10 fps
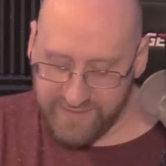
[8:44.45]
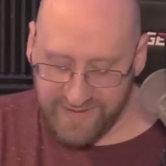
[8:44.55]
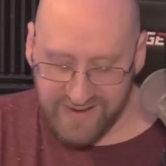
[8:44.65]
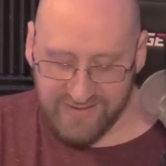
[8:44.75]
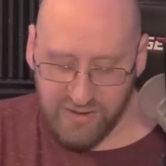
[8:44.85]

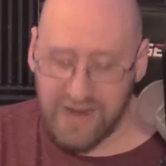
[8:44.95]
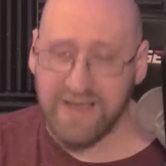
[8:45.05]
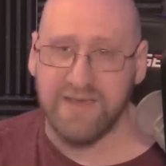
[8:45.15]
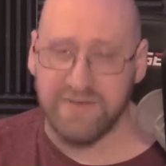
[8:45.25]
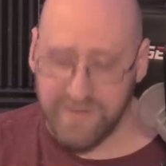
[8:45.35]
defendants are
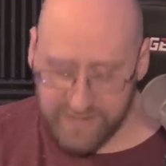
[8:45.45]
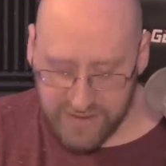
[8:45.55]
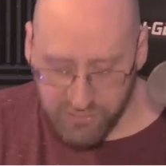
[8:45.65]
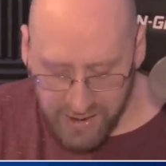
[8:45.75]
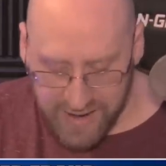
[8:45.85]
not guilty of
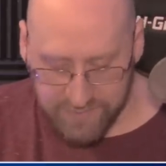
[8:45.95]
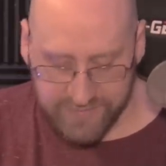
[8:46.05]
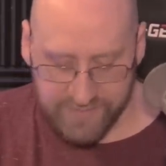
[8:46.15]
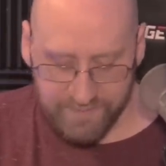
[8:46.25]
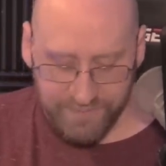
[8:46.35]
any crimes,